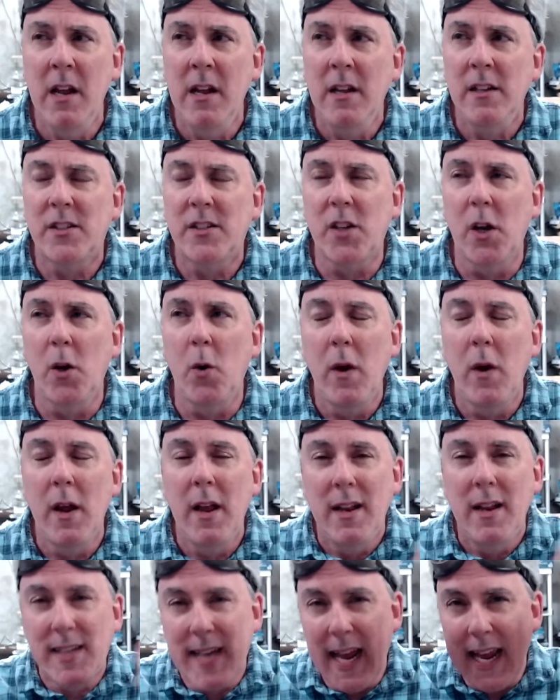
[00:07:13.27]
So
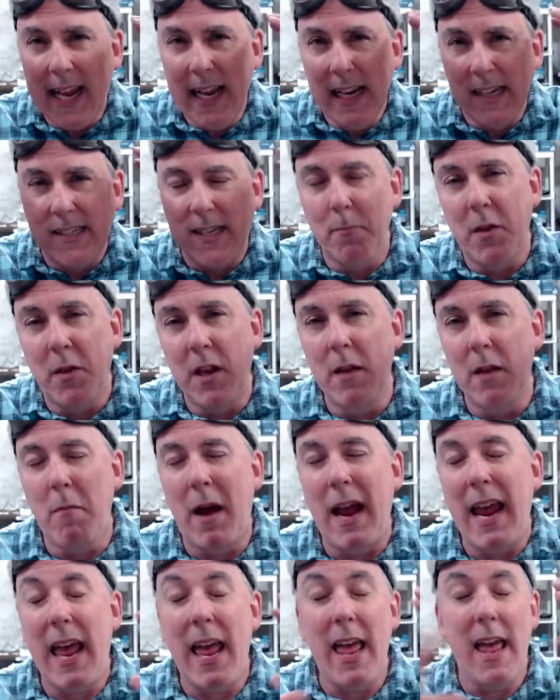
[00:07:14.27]
taking something in my
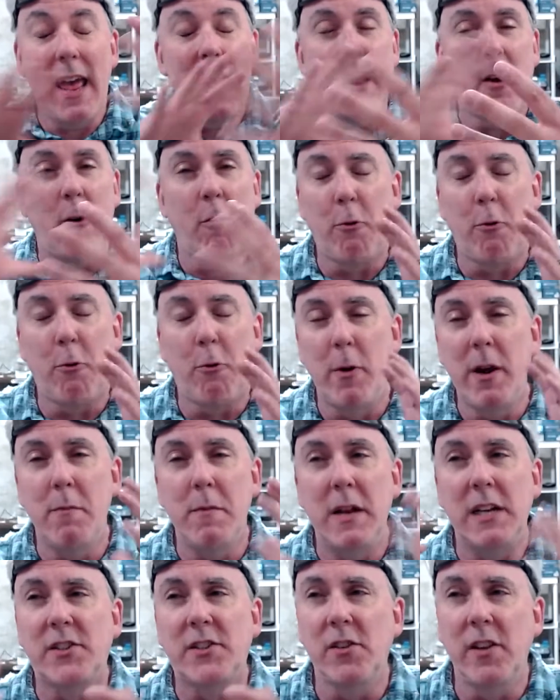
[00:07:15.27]
head or
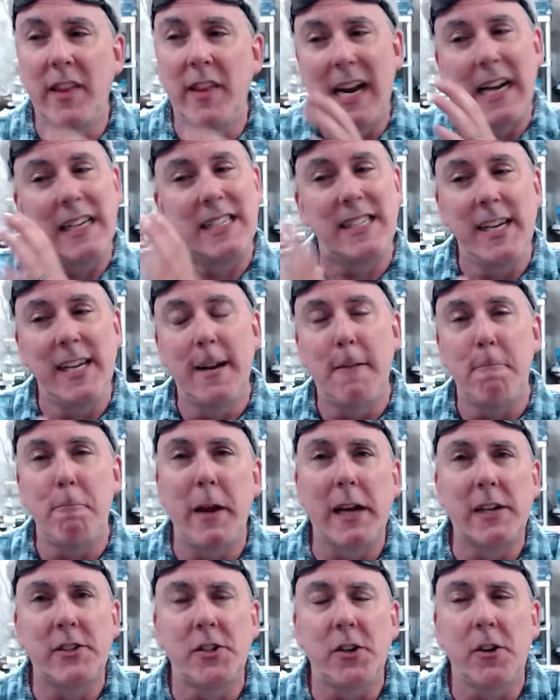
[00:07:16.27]
three-dimensionally that I see in a
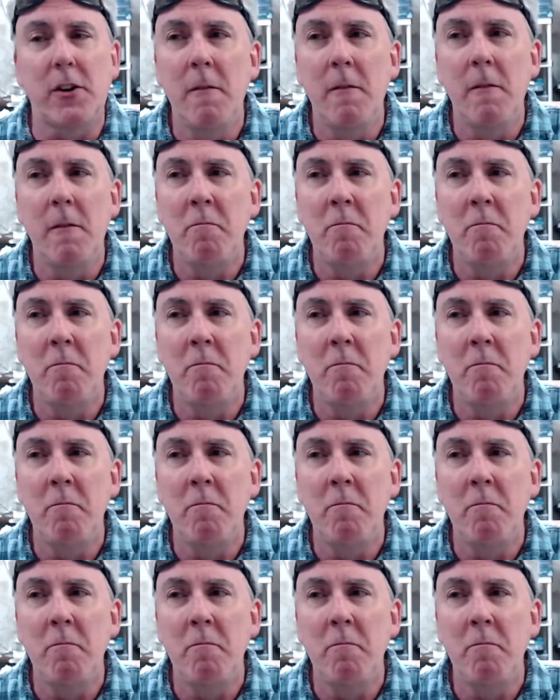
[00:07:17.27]
picture